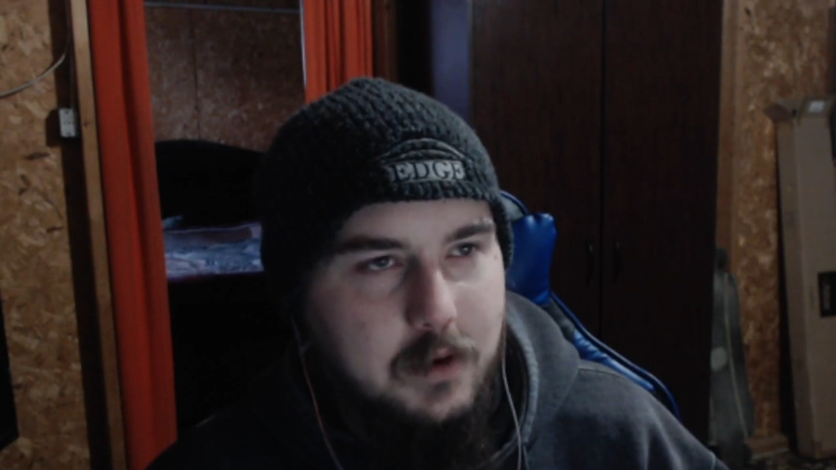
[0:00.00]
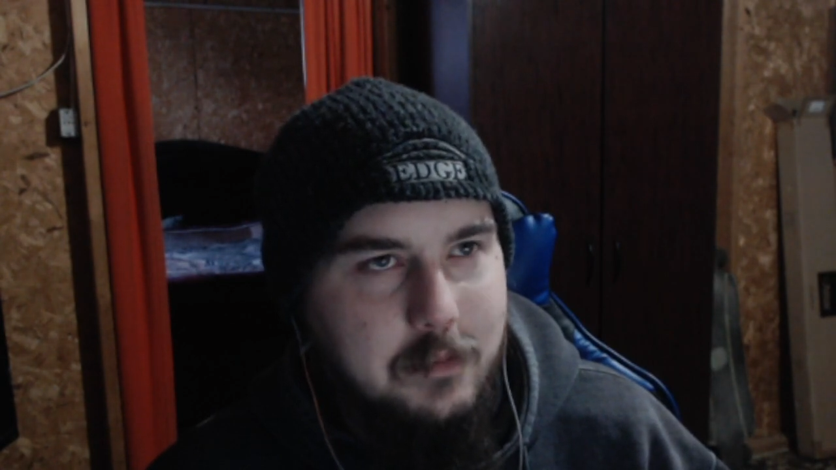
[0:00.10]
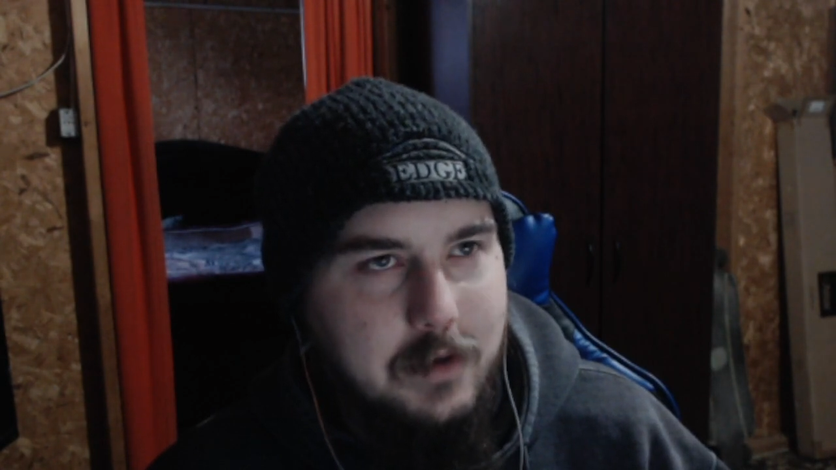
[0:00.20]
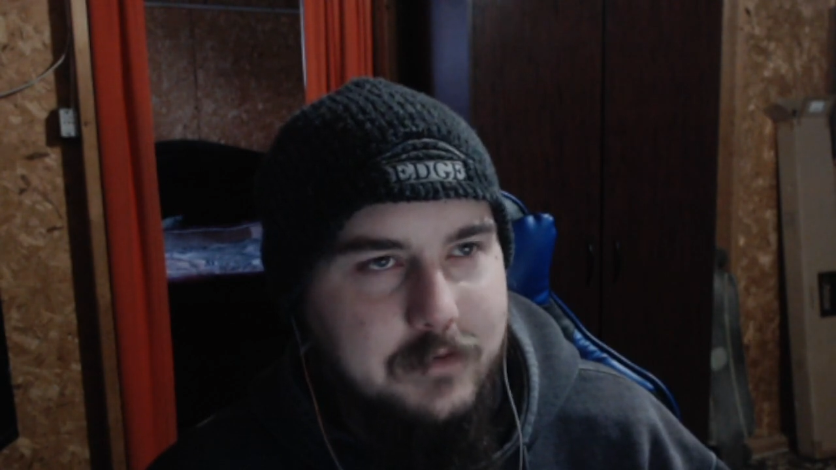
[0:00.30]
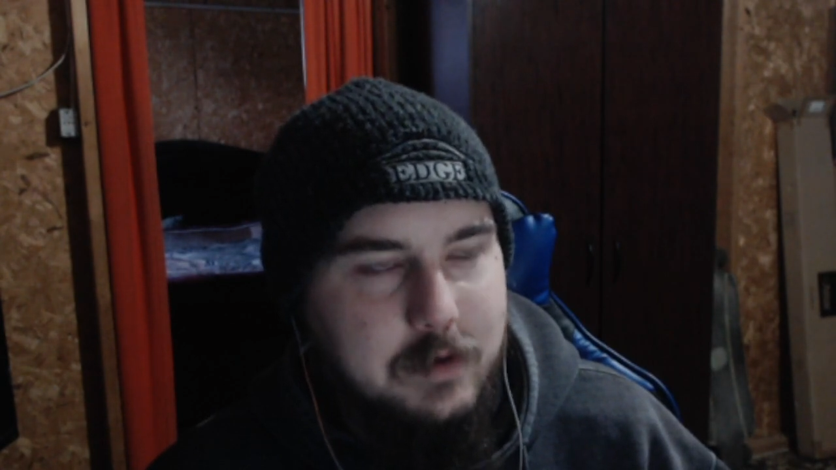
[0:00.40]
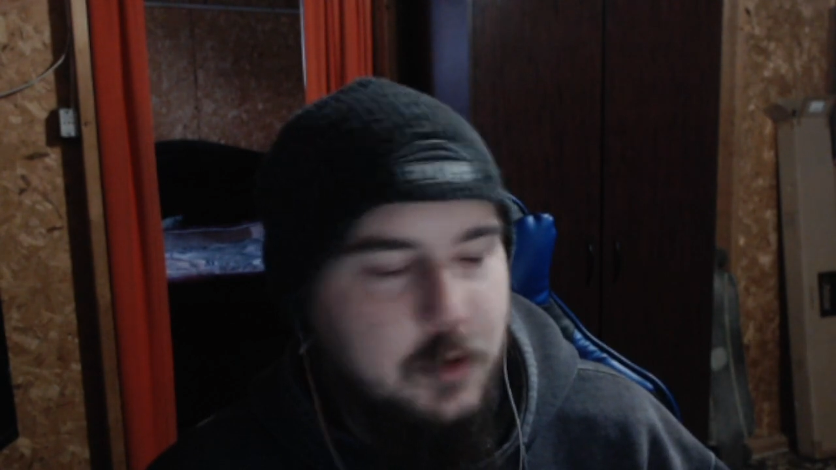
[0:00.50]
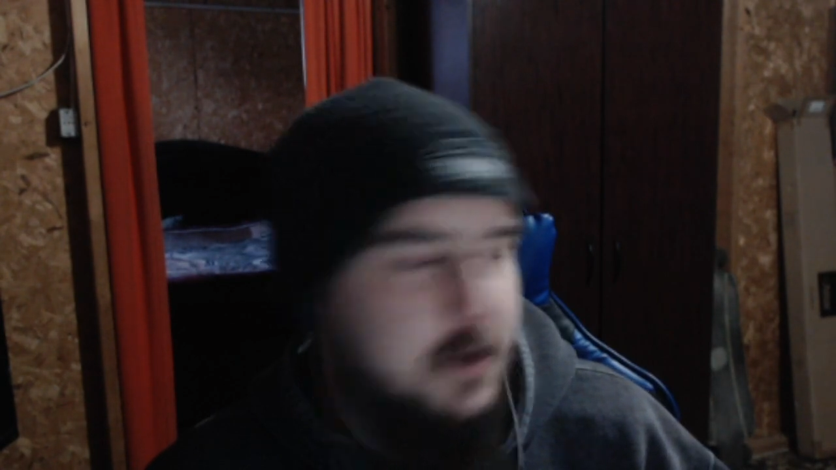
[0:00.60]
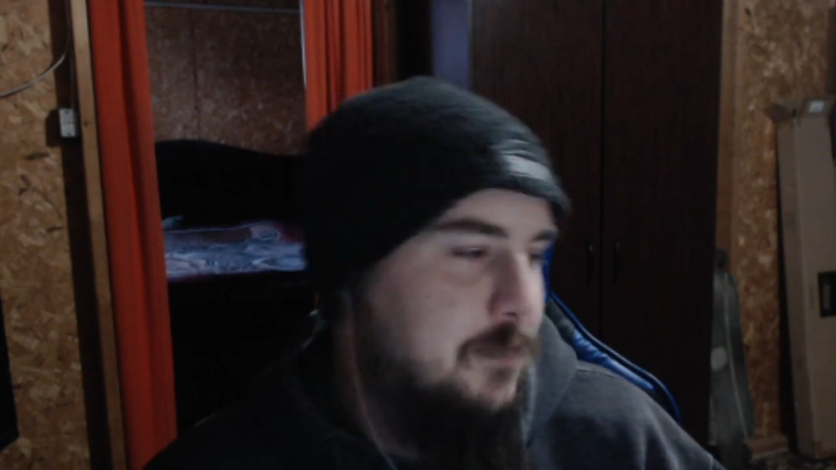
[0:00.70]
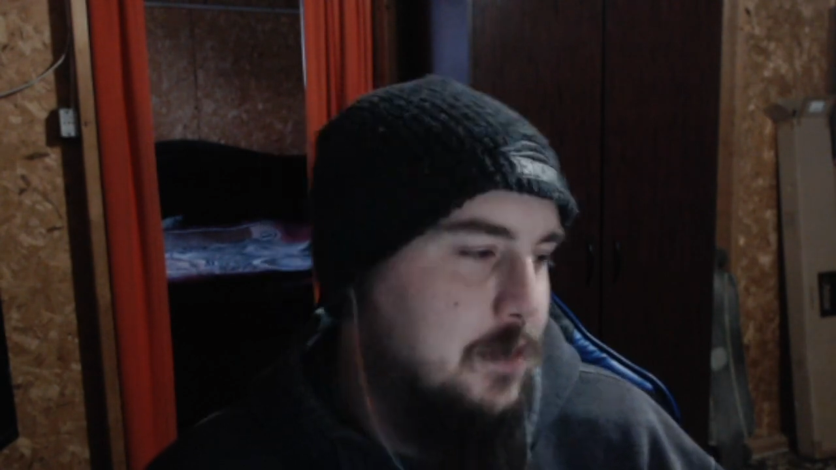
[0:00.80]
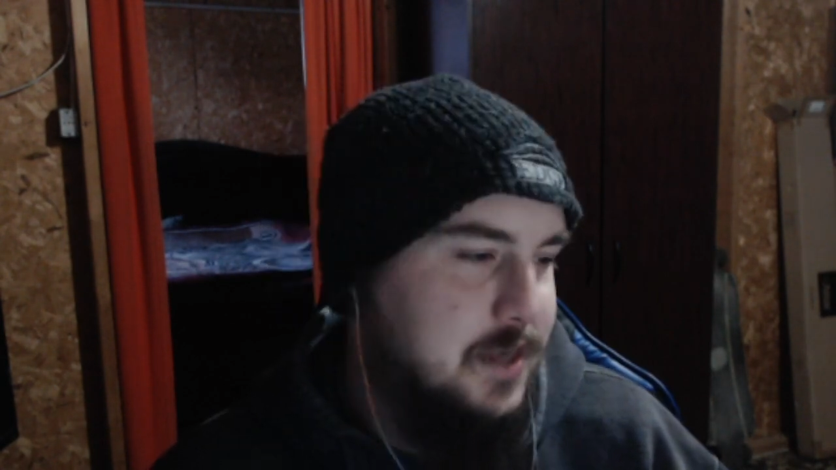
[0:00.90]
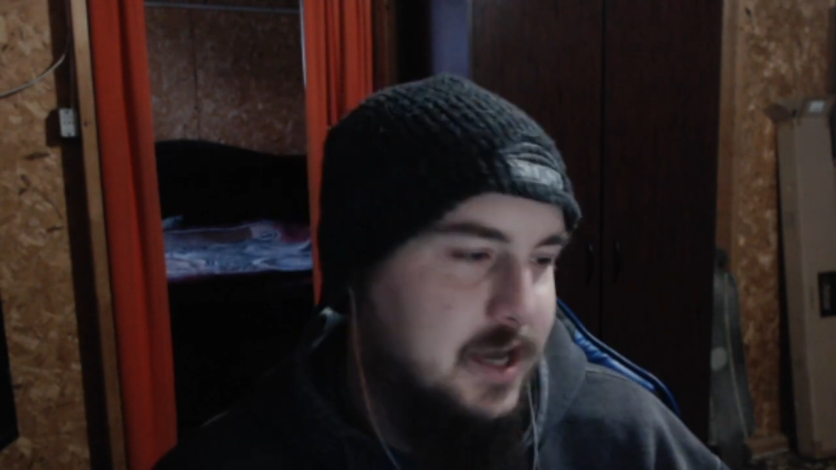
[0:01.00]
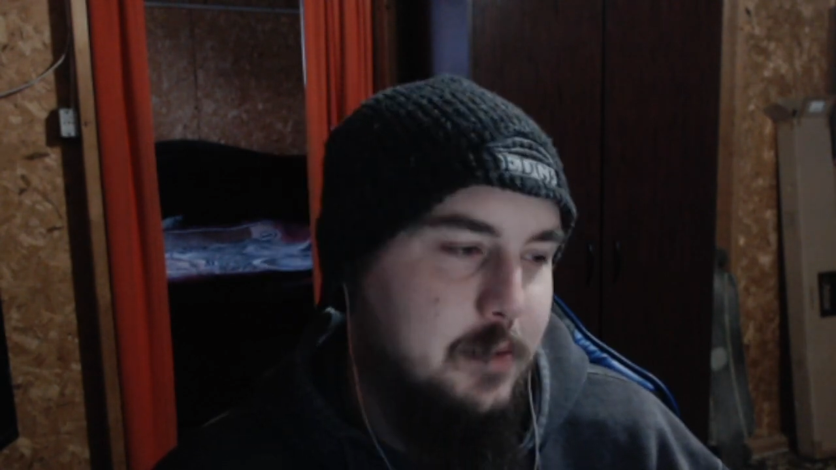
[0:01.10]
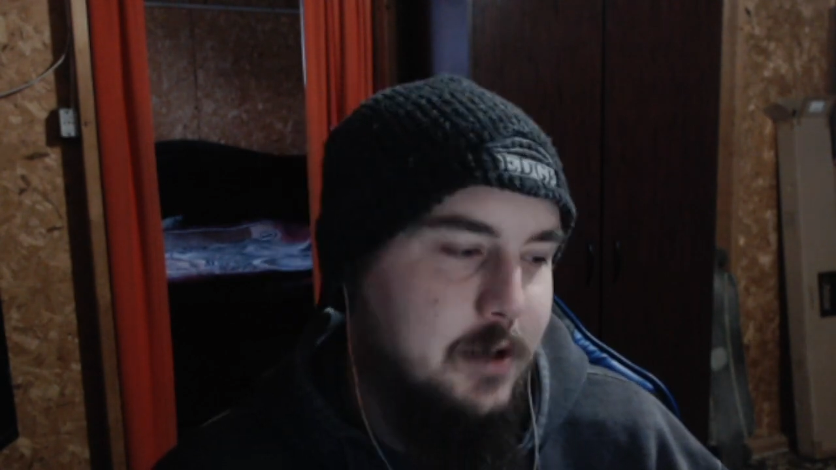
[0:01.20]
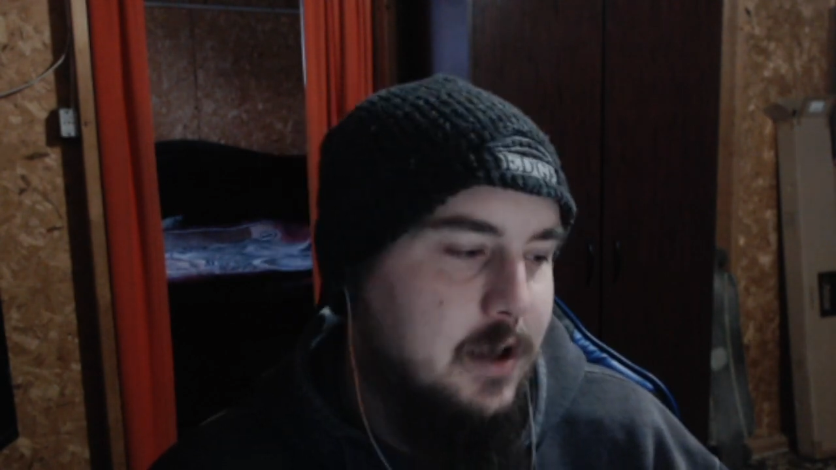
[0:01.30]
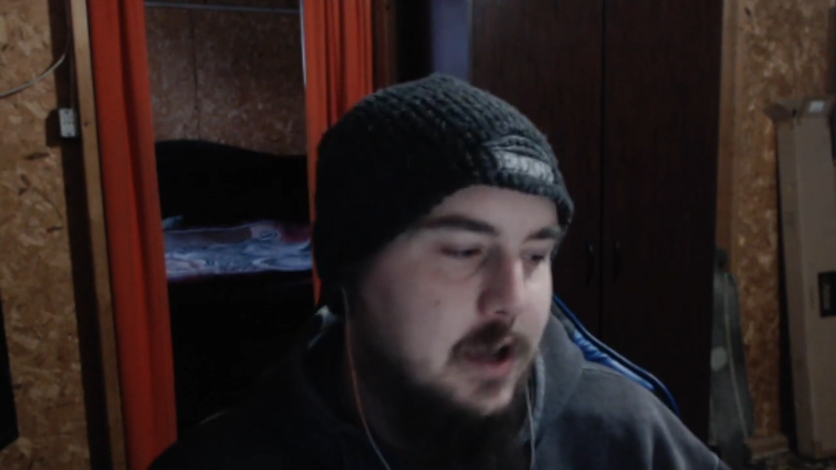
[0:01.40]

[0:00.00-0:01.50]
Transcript: I'm having a brain fart there, but